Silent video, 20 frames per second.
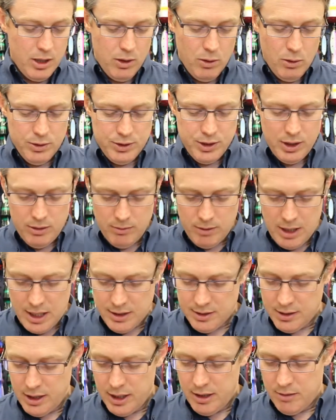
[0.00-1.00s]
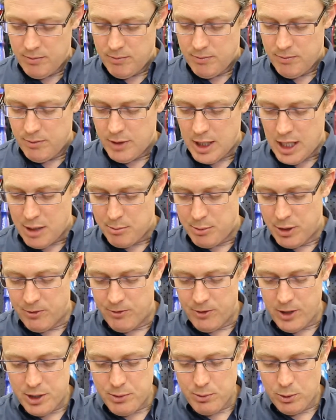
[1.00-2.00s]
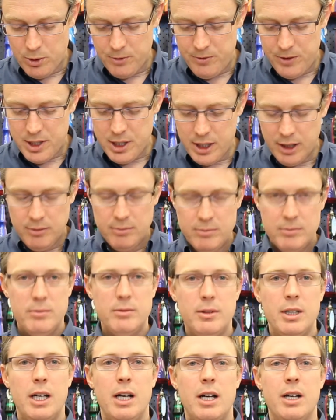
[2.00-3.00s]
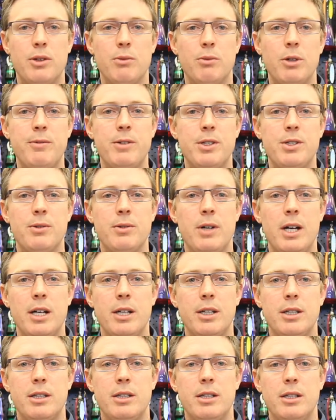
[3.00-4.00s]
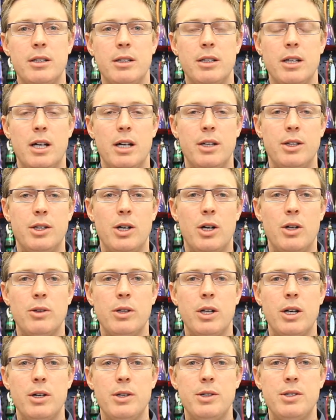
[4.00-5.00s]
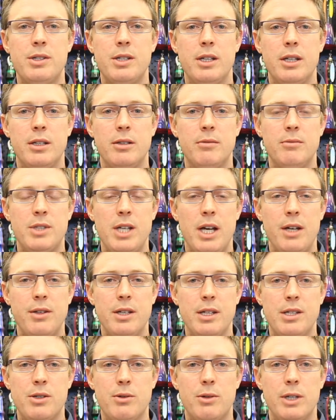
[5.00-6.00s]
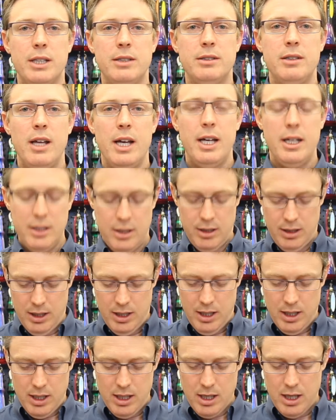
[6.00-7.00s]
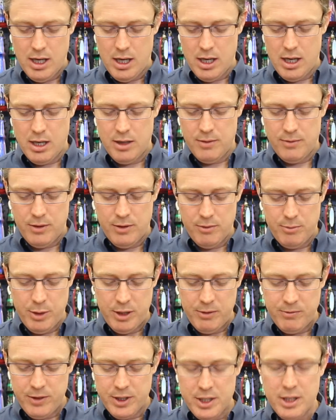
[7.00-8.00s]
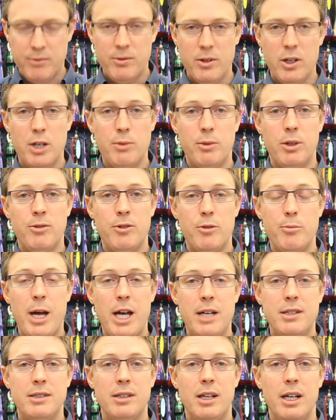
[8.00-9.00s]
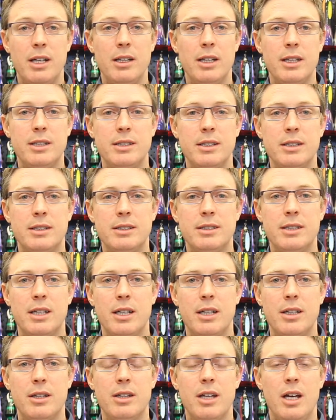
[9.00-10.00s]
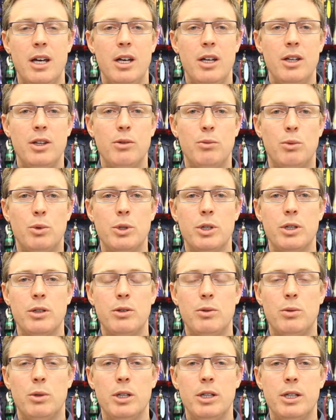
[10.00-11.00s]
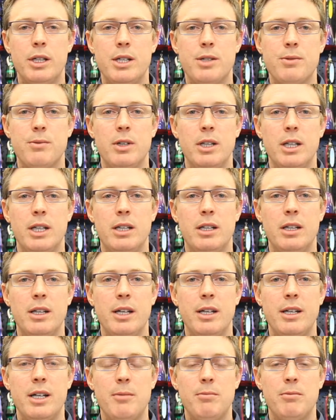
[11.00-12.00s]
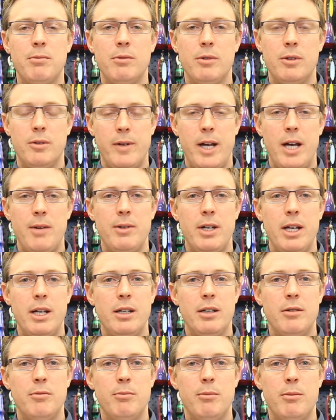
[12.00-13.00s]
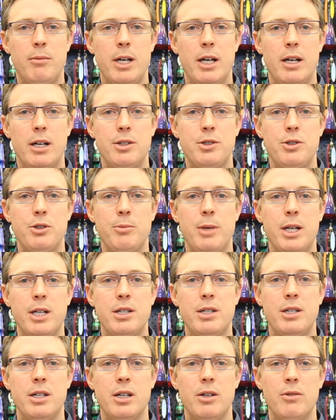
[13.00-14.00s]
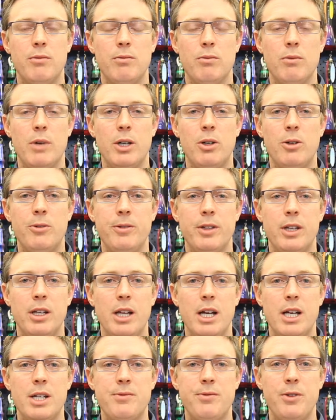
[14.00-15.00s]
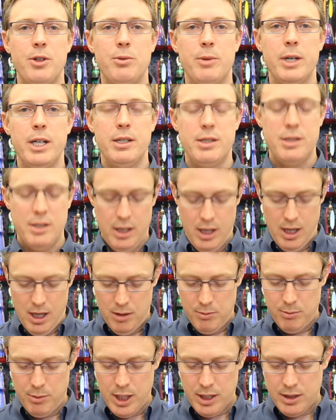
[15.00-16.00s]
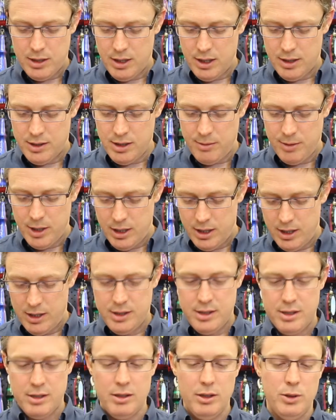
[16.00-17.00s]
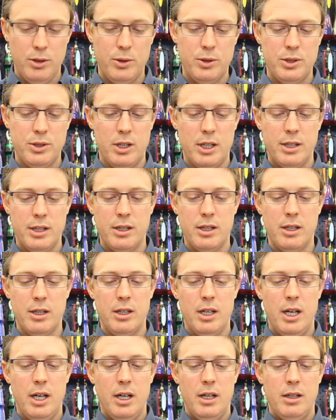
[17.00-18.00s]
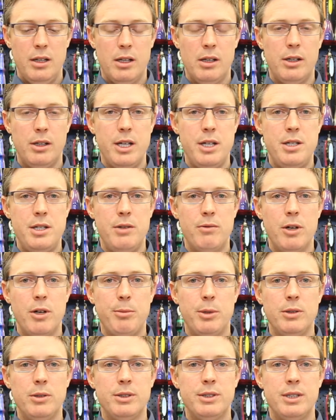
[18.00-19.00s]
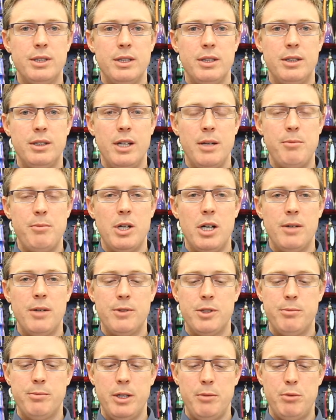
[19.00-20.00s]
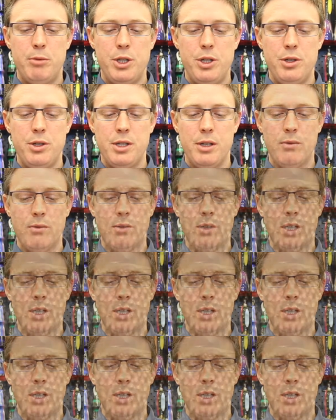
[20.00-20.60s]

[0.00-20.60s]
Also, lastly, a bit of freshwater fishing. The rivers around the Gold Coast and southeast Queensland been fishing very well for bass lately since the water quality has really cleared up. We haven't had too much runoff in the last few weeks, but some of these lures like the little Gidgee ripples, deep divers, have been producing